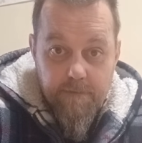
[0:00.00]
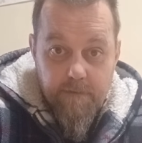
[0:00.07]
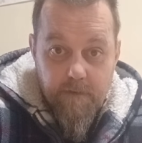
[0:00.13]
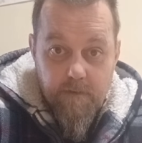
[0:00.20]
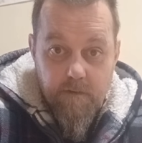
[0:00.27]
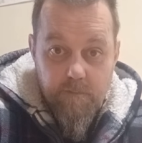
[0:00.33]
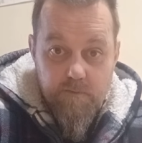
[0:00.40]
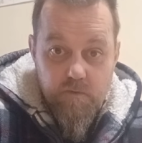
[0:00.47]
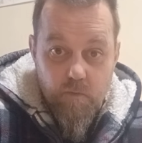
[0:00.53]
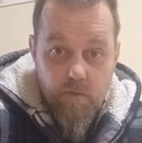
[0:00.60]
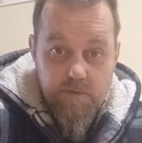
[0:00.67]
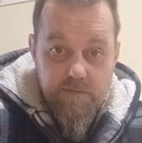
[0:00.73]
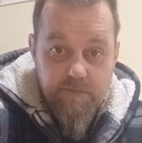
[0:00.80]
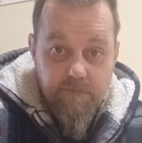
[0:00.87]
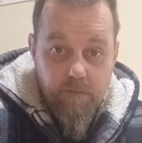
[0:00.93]
that comes
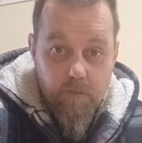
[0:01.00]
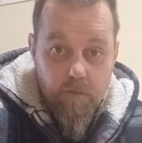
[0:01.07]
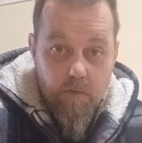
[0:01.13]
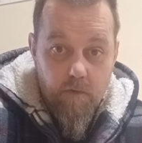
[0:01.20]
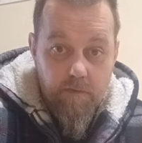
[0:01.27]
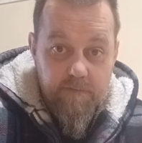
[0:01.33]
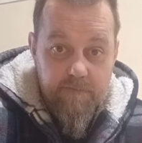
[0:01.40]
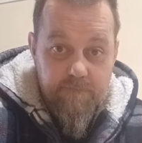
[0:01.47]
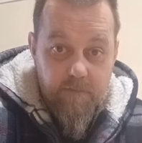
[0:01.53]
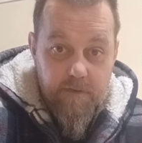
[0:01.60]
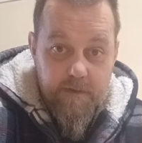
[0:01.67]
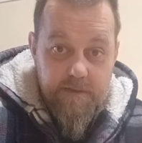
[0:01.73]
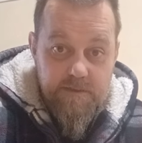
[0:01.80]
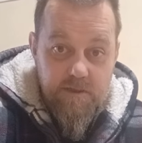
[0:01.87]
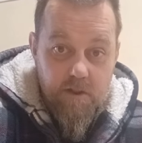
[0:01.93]
towards the floor, the foot
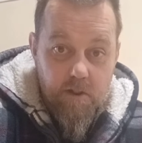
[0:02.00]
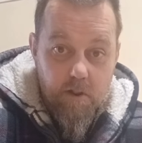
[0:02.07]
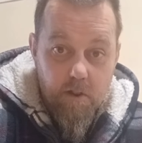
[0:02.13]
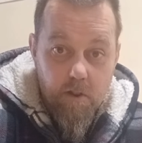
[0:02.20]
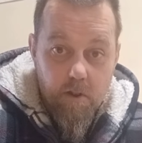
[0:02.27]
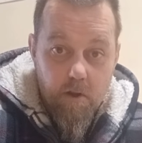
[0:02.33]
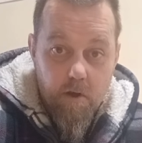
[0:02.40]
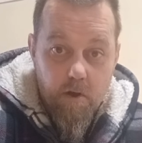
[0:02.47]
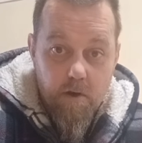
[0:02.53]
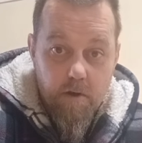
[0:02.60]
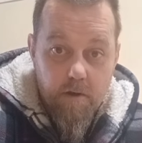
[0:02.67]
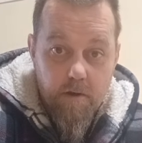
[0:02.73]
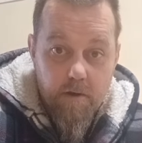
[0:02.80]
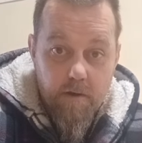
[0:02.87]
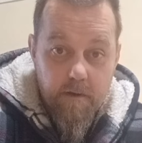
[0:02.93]
gets
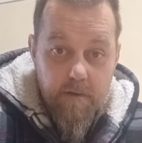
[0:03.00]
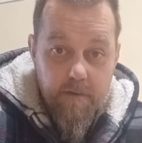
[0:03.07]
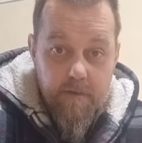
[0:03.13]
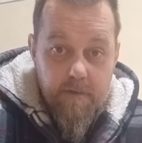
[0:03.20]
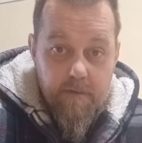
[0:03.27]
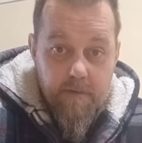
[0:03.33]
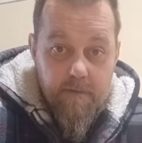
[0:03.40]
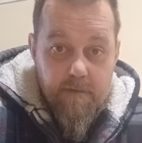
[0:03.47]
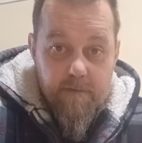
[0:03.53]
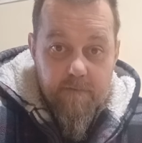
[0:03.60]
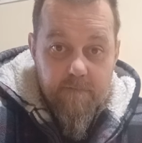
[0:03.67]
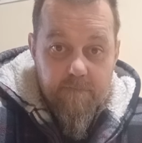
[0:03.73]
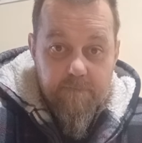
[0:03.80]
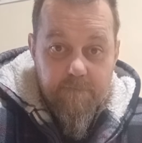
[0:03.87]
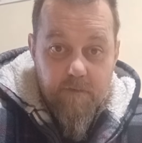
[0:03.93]
longer,
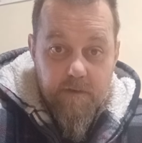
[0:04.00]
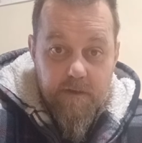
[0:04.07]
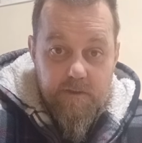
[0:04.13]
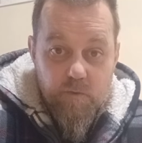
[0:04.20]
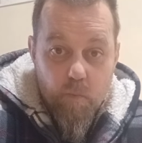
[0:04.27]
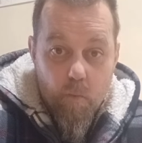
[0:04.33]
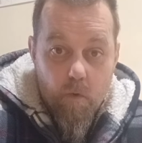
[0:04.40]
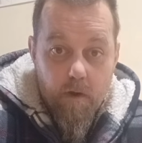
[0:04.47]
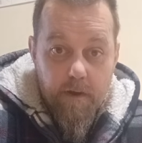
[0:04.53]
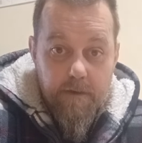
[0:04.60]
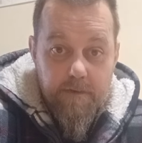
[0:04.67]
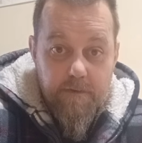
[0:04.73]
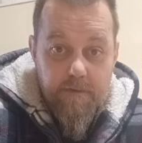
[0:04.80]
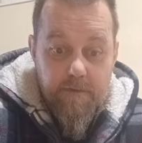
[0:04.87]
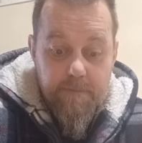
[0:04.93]
the foot gets
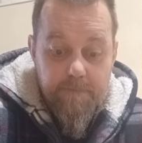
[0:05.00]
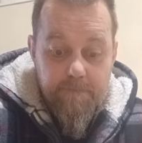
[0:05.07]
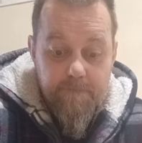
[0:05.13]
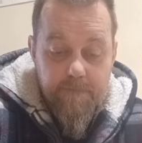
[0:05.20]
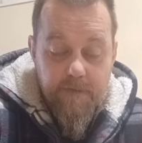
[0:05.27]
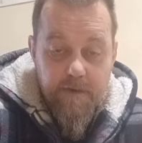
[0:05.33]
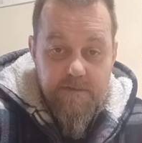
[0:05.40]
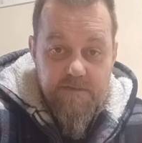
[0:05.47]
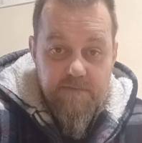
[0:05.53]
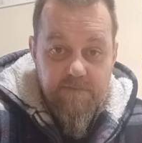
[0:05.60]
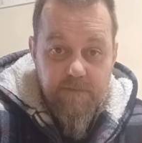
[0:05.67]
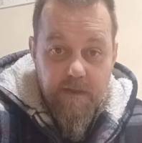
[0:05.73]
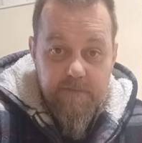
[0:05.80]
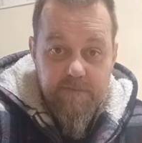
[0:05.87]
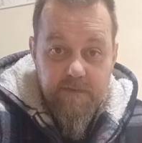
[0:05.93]
wider. That is it
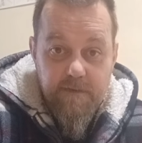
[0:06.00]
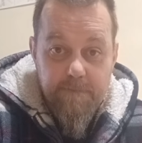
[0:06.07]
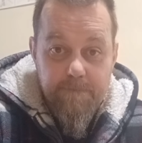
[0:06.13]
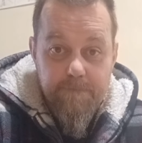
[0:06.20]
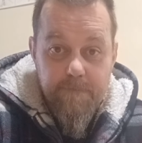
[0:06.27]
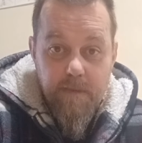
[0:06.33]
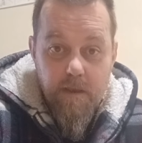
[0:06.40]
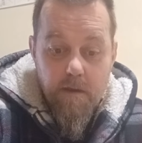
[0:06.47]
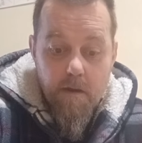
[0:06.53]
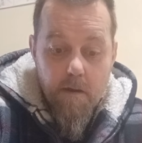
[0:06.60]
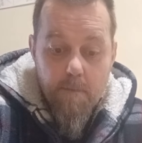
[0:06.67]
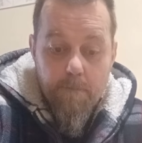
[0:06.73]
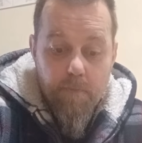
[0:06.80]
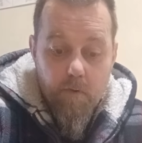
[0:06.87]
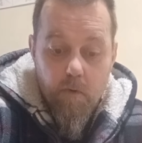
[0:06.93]
flattening.
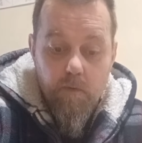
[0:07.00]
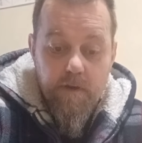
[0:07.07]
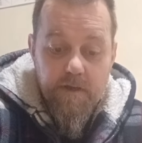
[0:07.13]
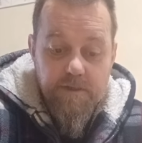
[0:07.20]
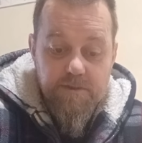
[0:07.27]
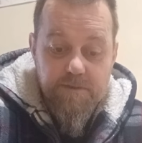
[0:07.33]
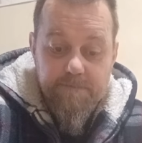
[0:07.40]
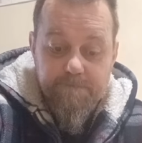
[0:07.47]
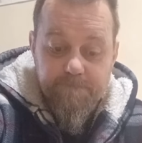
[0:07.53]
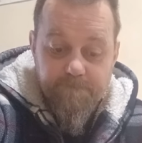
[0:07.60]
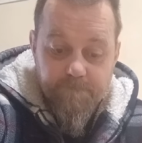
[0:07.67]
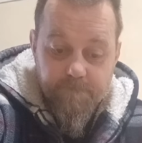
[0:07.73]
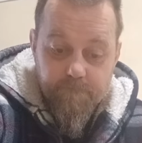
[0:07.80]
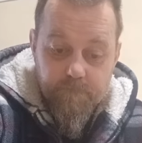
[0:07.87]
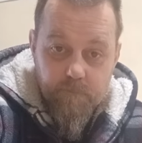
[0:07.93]
Pronation,
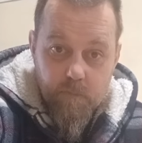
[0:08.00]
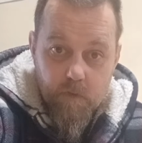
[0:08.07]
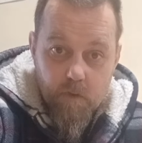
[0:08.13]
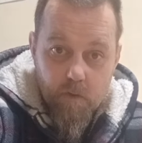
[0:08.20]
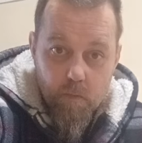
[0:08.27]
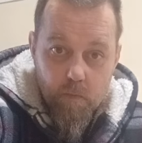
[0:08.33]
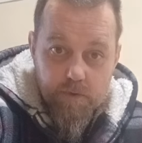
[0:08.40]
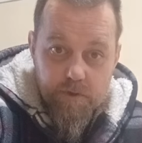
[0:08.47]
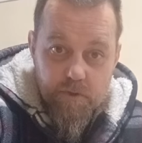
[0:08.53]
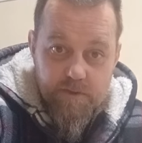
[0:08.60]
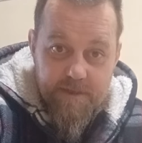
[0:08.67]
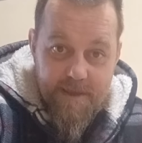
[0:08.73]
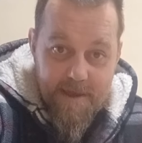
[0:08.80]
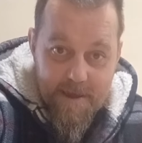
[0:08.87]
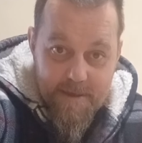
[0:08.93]
which
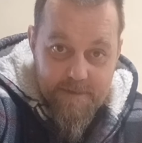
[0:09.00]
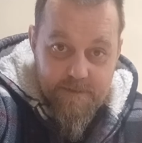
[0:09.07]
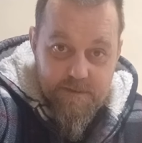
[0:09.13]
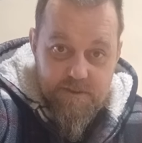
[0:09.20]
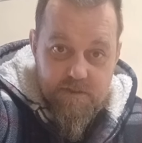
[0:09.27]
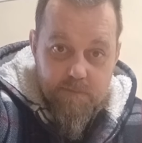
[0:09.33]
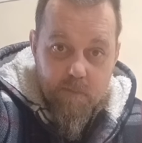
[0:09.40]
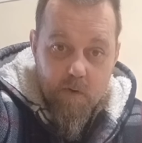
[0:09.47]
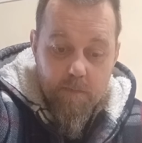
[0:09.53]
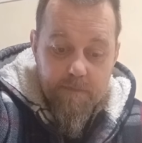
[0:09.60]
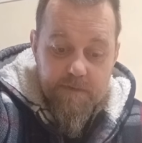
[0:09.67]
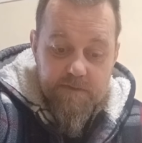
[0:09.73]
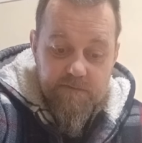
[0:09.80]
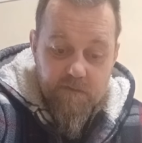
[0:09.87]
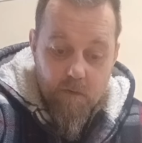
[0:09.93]
usually ends the moment
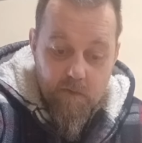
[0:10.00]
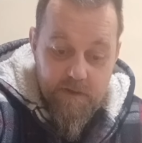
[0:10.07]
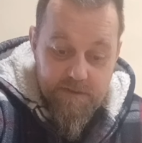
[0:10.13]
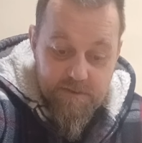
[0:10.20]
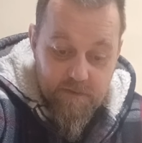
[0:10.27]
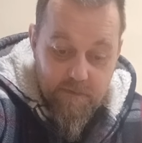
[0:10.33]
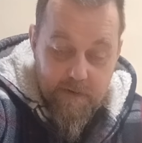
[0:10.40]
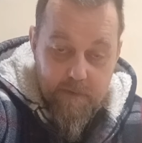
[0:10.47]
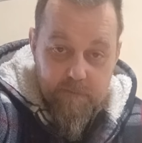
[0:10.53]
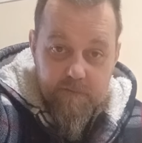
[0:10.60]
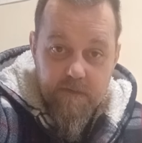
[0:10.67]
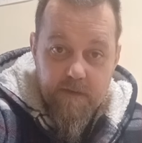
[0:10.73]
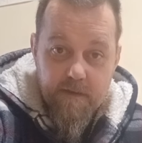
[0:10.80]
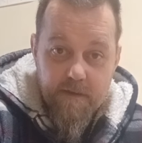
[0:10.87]
this toe hits the ground,